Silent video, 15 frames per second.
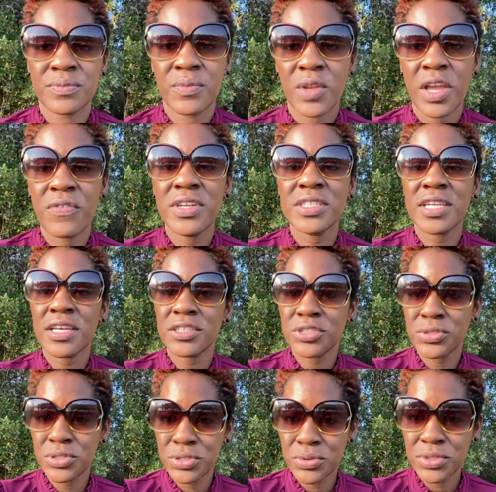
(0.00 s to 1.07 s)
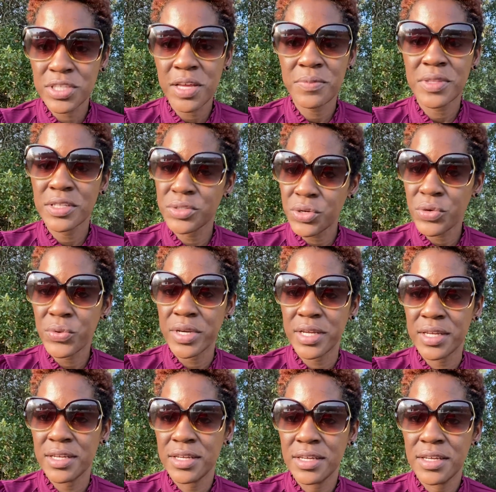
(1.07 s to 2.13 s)
If He tells you to do something, do it.
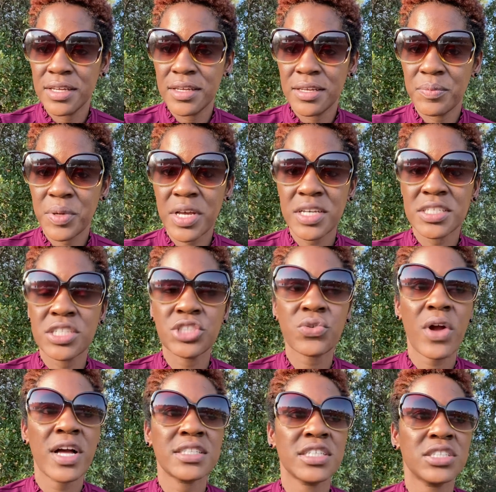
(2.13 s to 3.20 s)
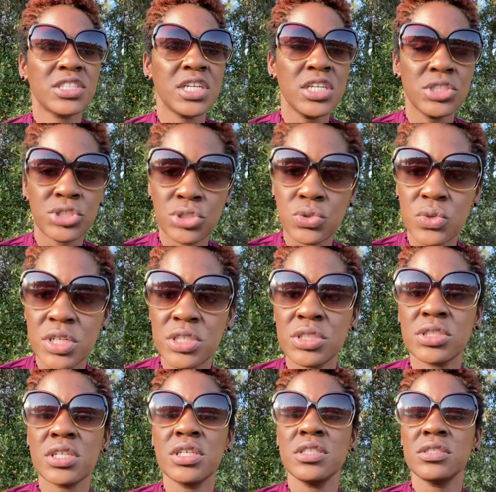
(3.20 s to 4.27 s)
Because He's trying to teach you.
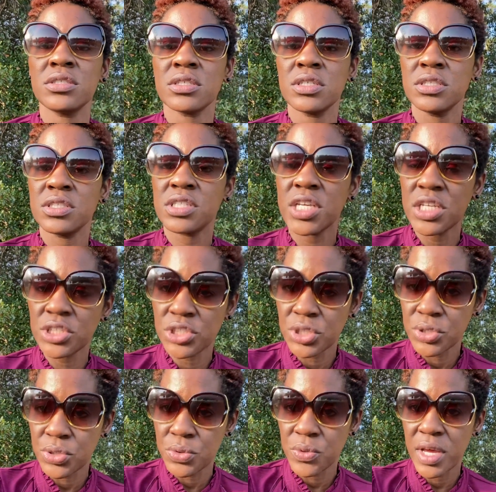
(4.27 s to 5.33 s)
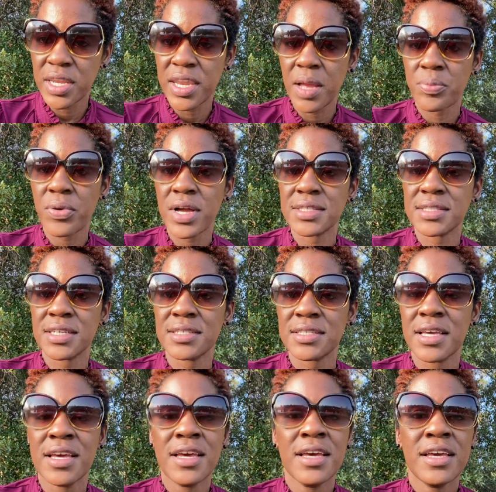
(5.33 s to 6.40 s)
He's teaching you in that process.
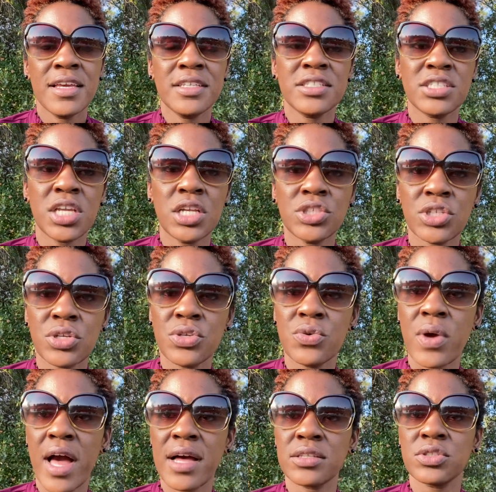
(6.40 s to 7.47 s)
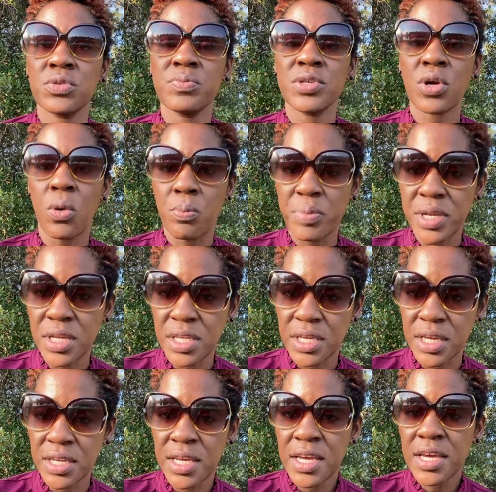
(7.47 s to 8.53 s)
He's teaching you how to be
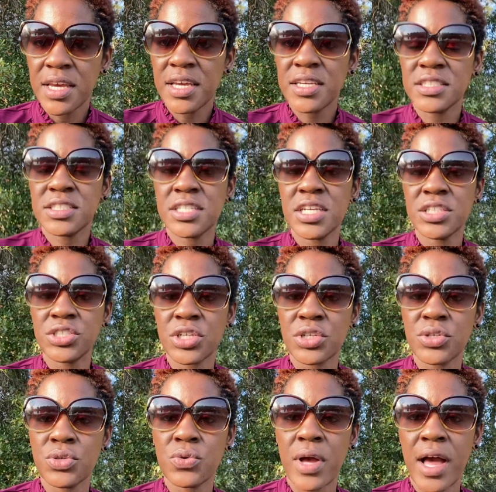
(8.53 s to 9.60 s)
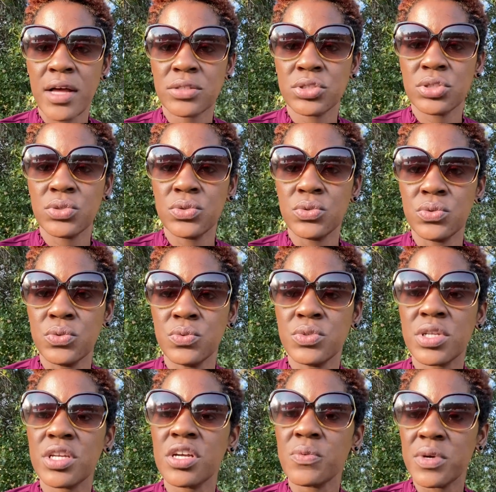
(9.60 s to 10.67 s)
obedient. He's teaching you how to
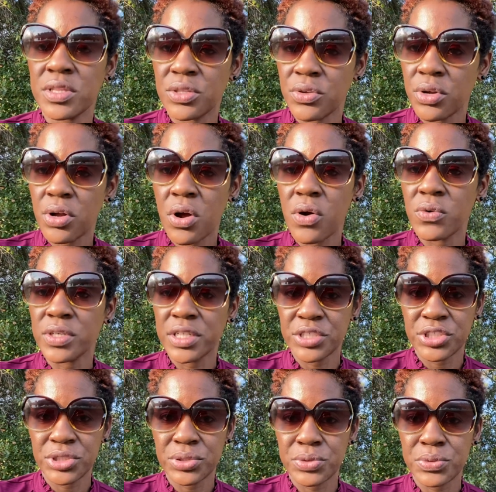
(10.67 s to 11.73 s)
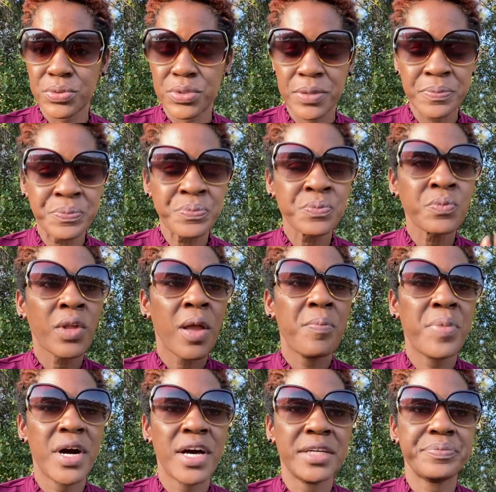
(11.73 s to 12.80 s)
deal with your own issues.
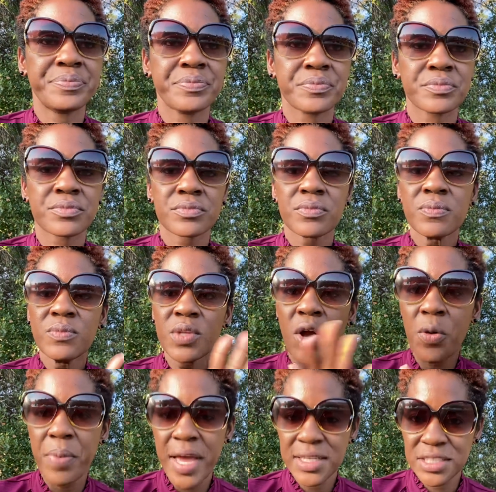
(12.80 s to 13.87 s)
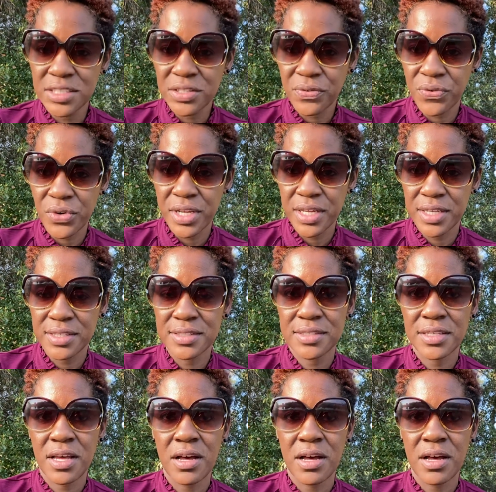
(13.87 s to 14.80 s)
But back to the friends.